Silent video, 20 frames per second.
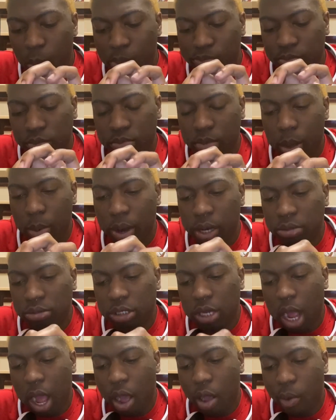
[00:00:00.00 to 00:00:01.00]
I'm gonna have
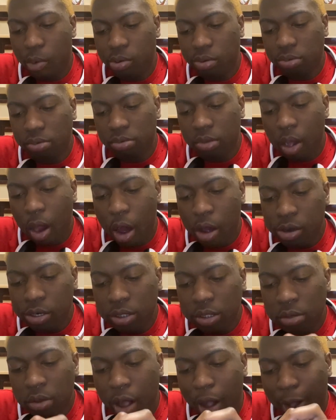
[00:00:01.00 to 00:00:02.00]

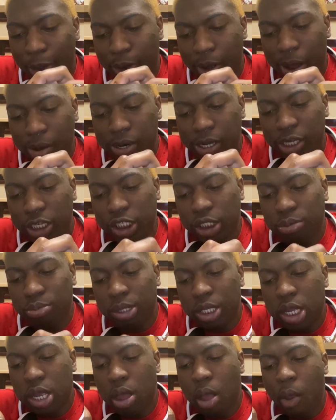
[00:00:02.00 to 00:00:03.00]
child. Grown ass
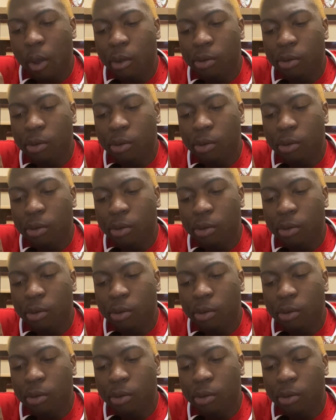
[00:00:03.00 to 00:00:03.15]
me.